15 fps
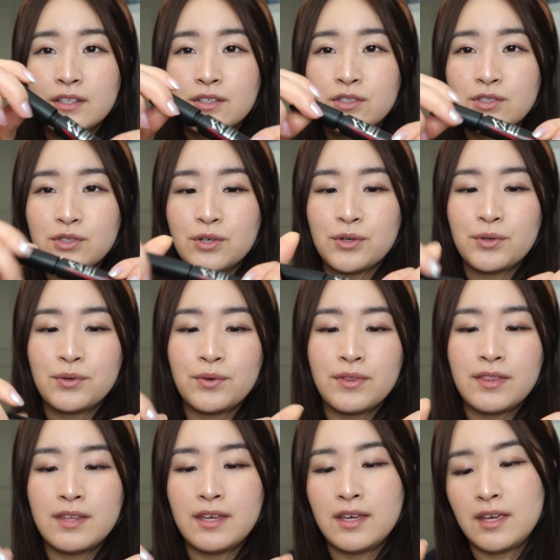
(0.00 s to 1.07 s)
So
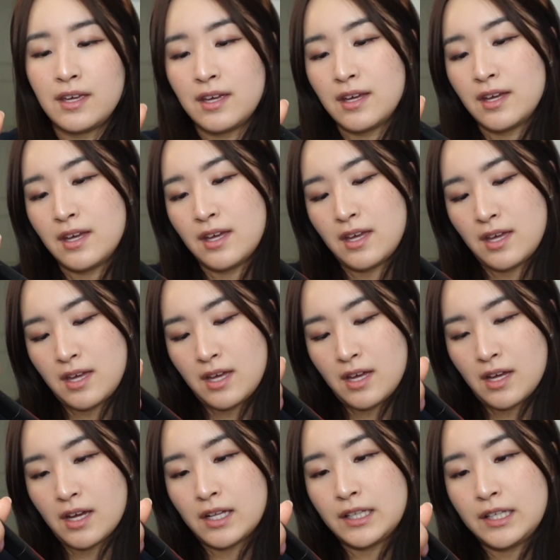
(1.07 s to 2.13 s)
the
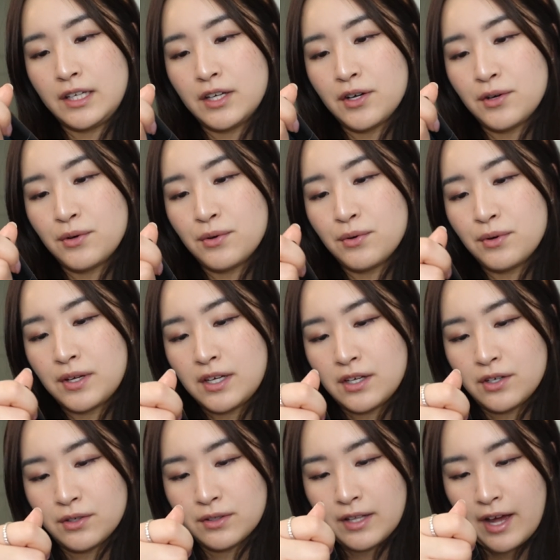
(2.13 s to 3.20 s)
CLIO
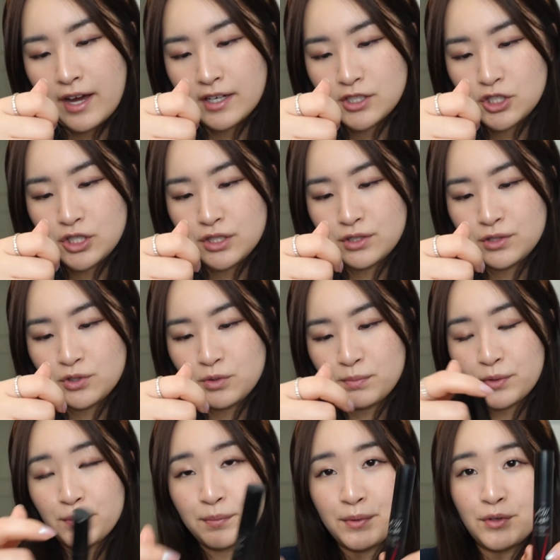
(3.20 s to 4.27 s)
Kill Lash
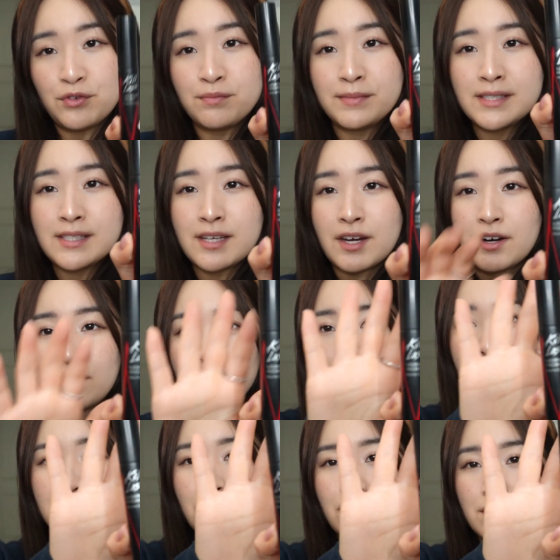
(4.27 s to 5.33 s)
Super Proof Mascara
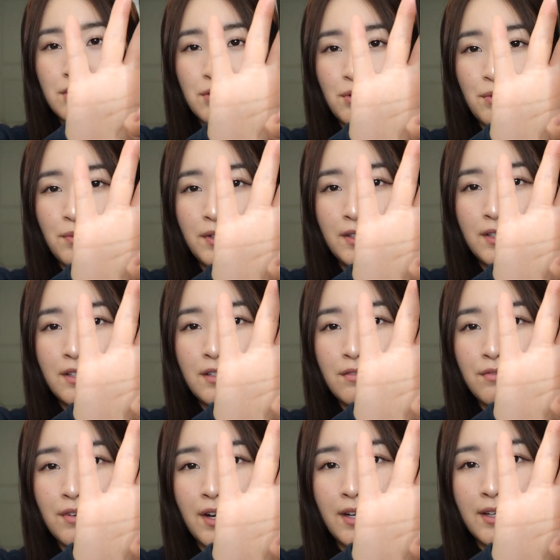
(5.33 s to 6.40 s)
is also a really good
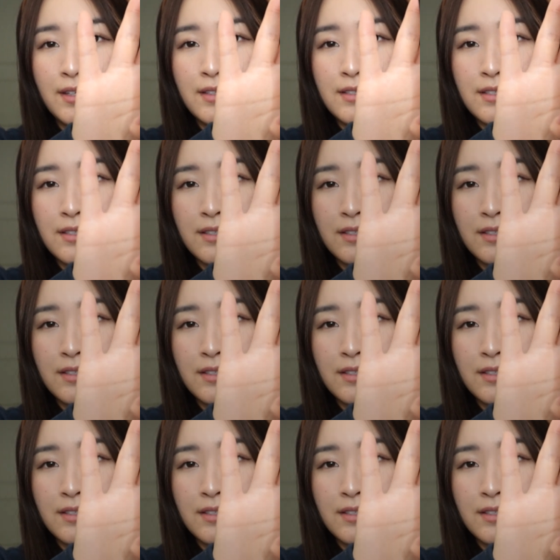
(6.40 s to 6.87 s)
find.